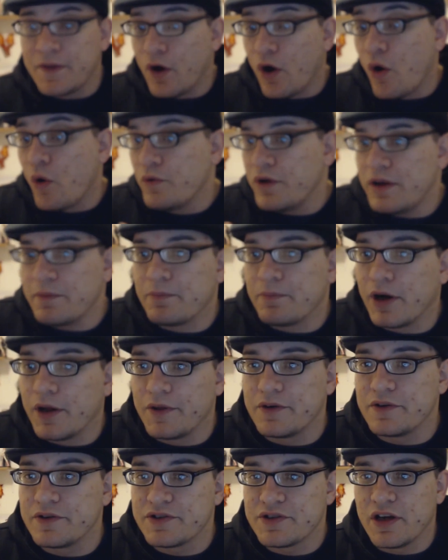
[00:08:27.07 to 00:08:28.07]
The Oni
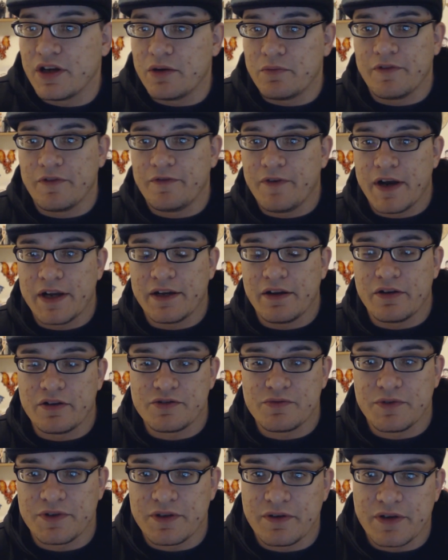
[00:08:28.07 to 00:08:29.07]
brothers, we find out
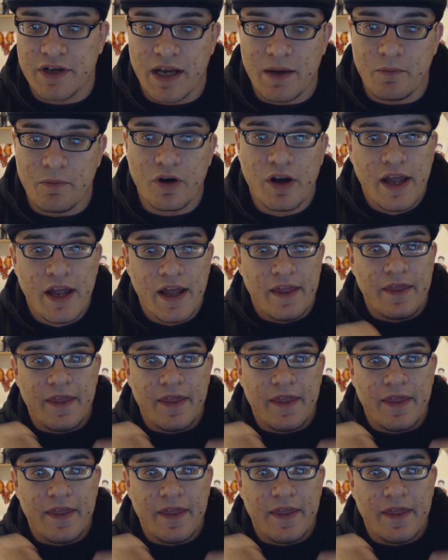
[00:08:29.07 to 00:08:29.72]
is what their name were,